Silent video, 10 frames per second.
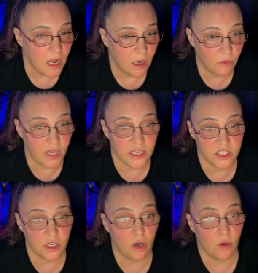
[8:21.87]
Okay,
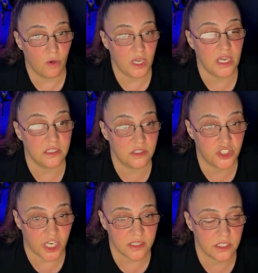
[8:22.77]
so it
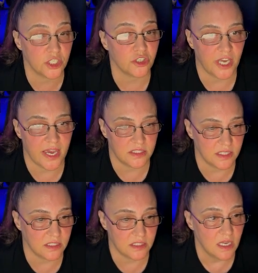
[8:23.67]
just
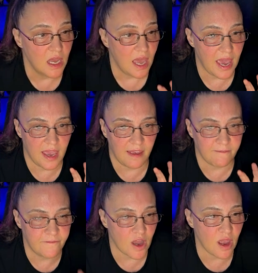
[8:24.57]
created a
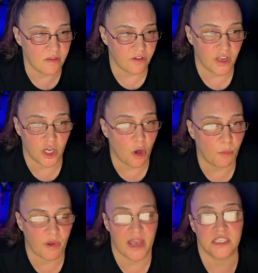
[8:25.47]
very
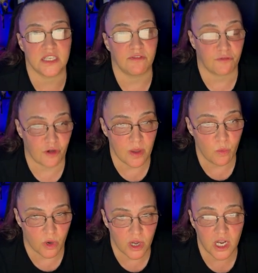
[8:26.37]
comprehensive
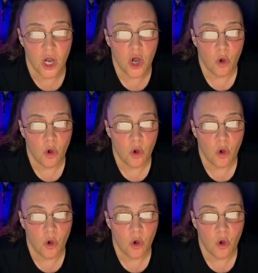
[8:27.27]
framework,